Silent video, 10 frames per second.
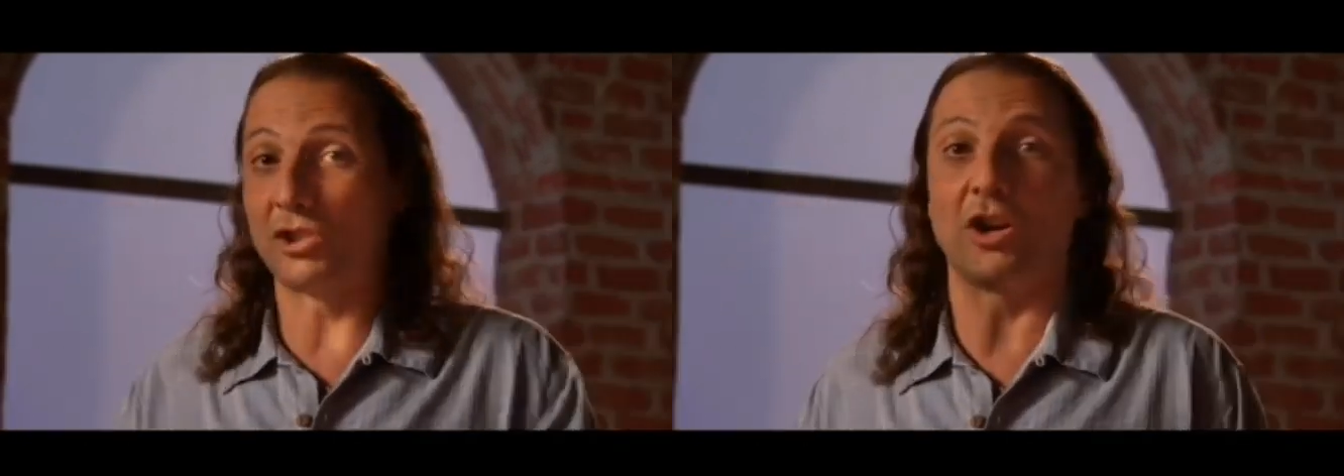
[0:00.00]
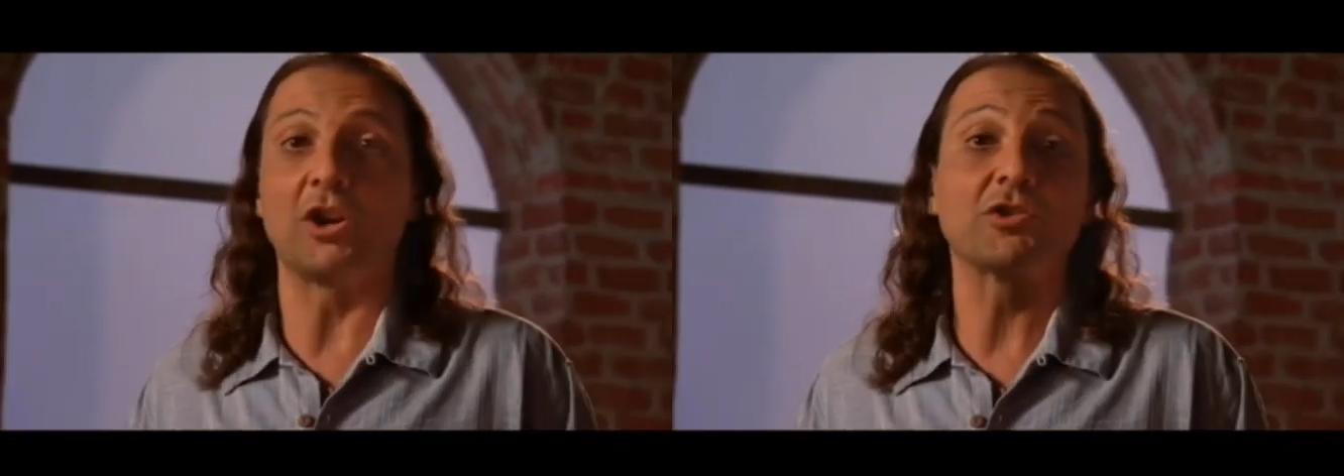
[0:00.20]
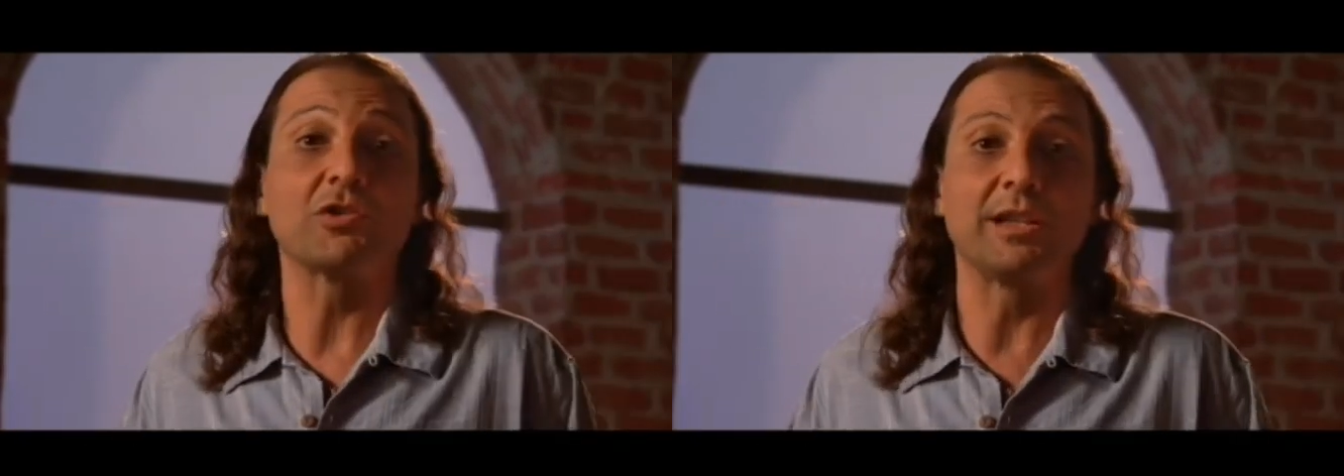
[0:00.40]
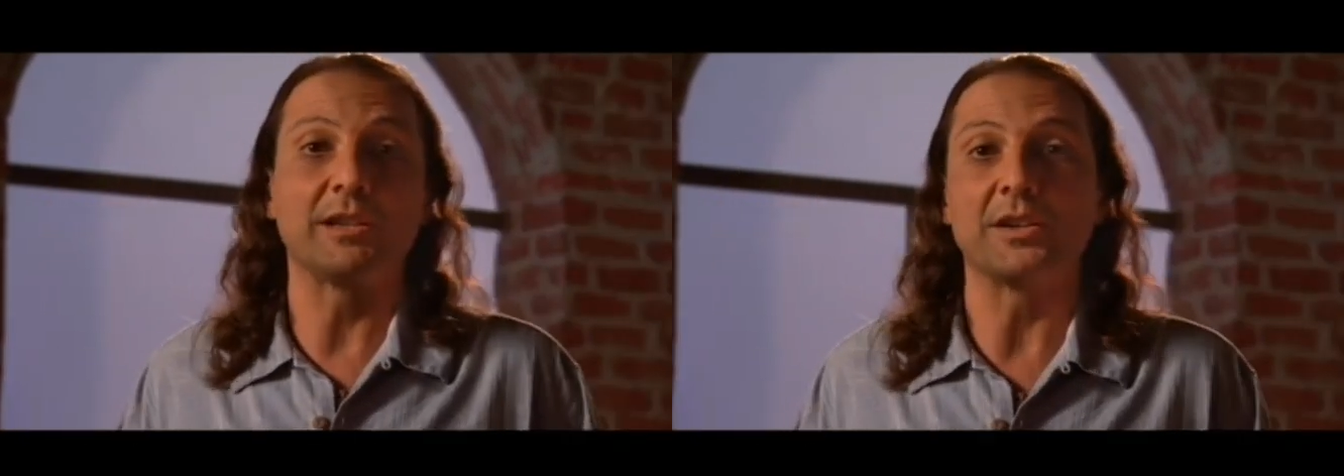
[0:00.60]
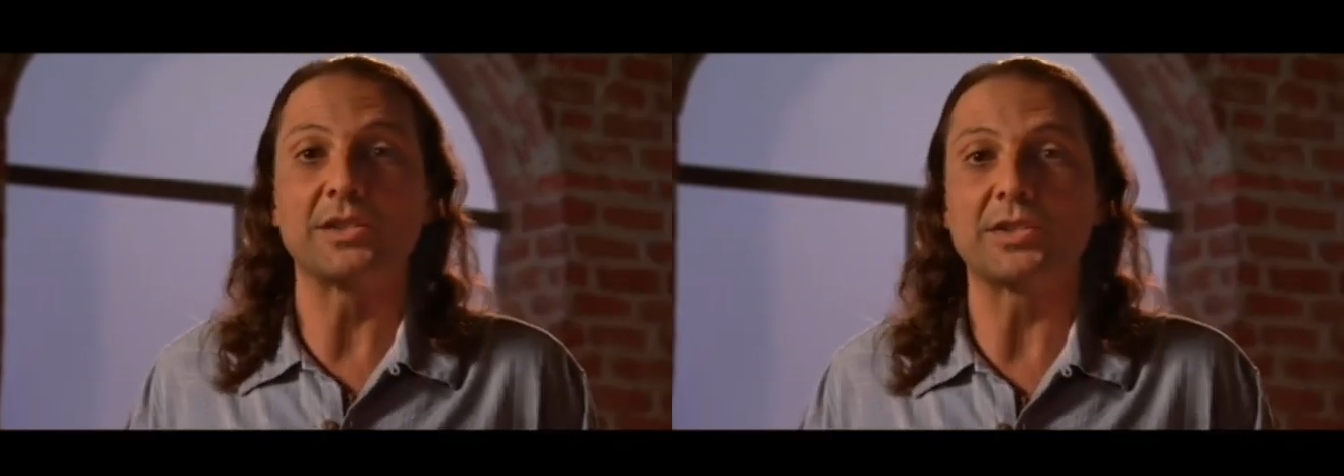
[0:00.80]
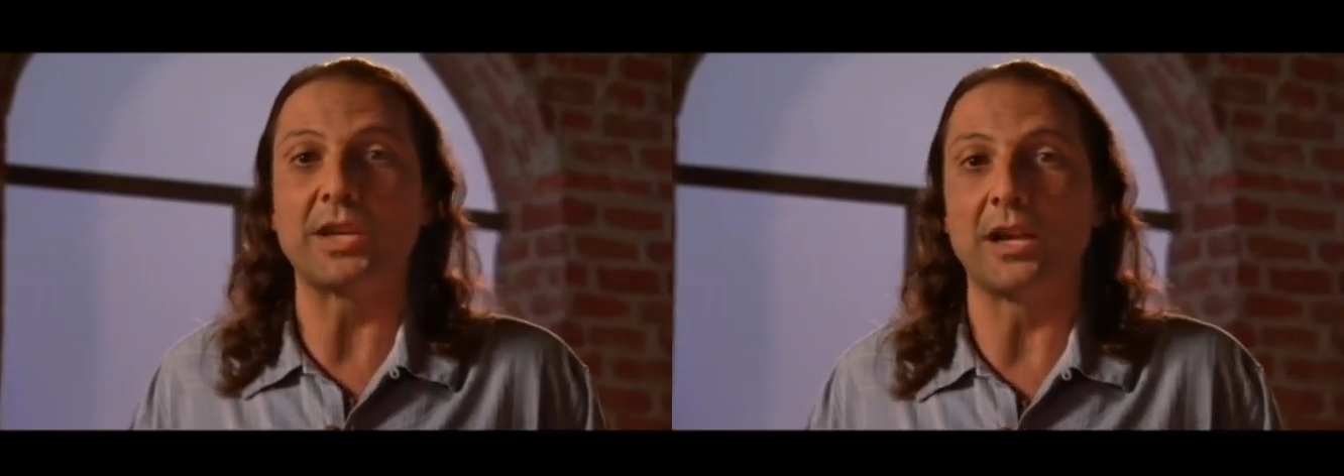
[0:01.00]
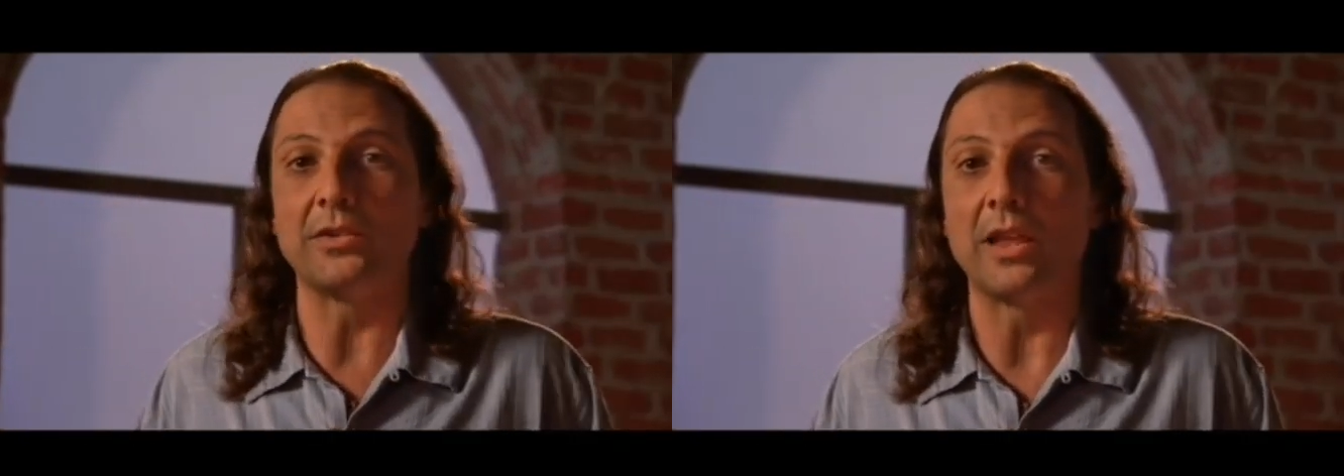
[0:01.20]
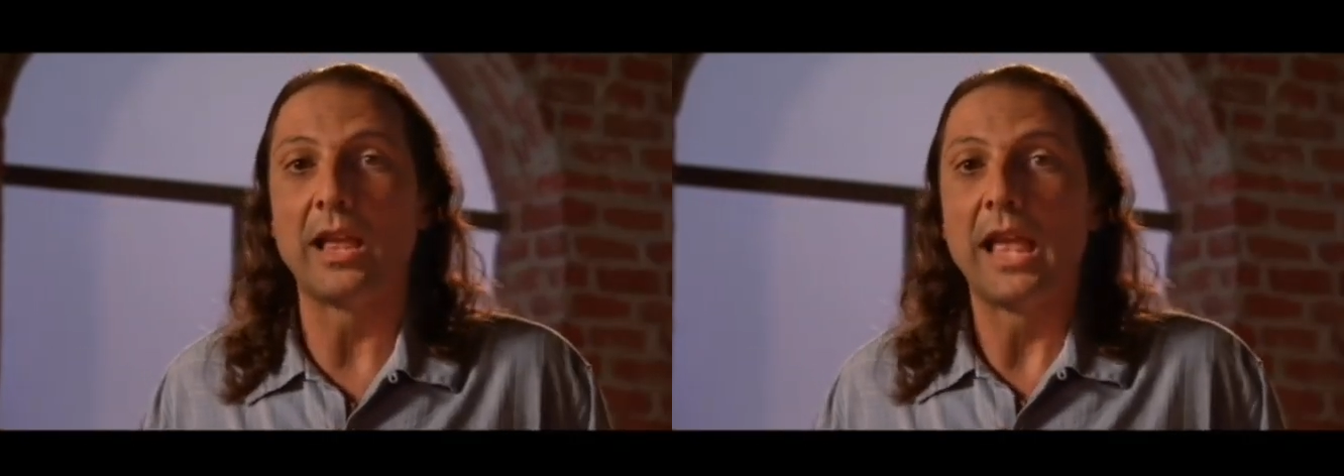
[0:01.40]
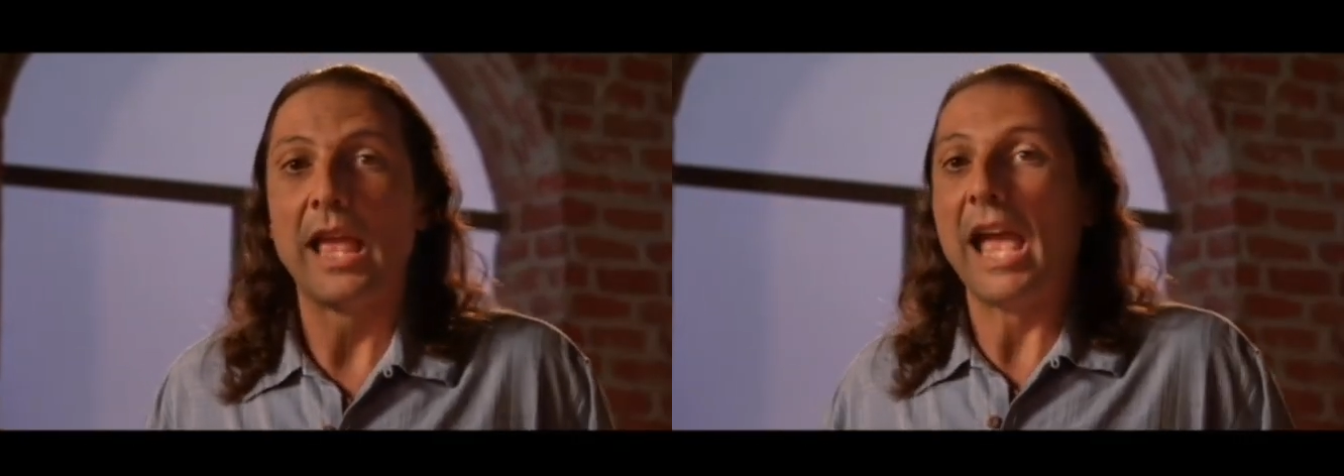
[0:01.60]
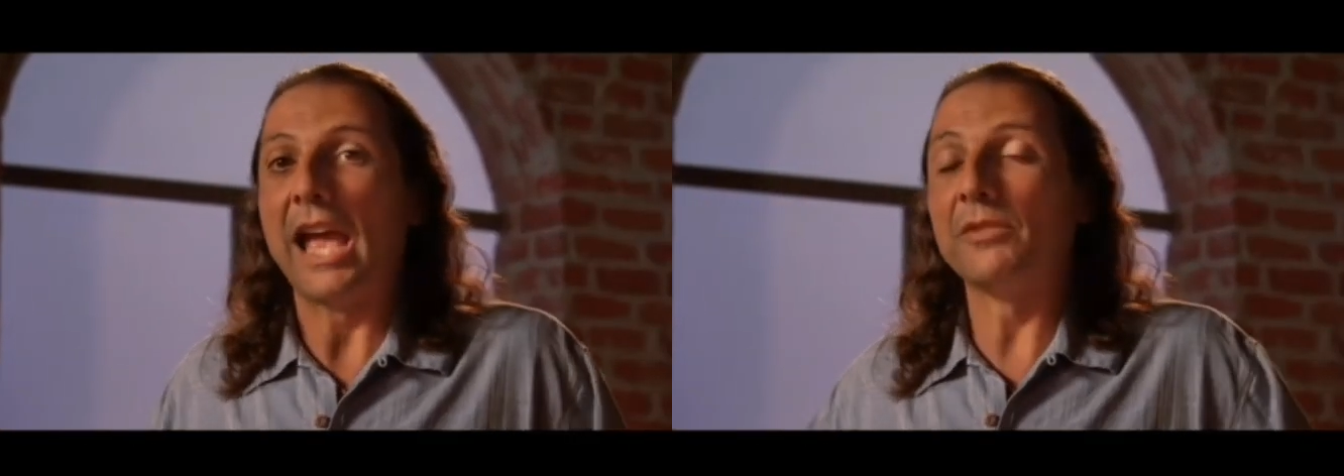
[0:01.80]
much larger than our
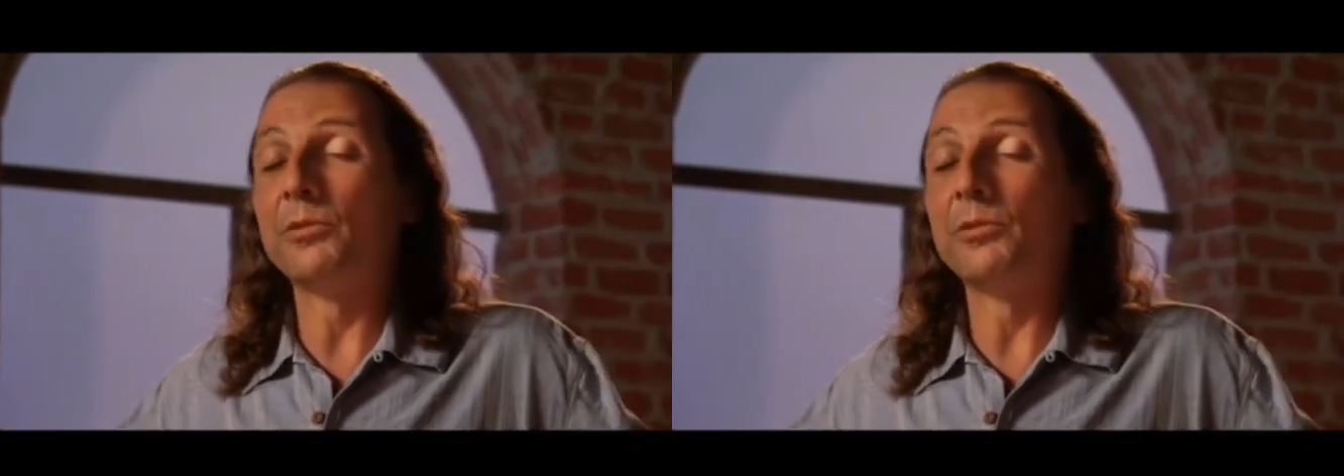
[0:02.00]
sun.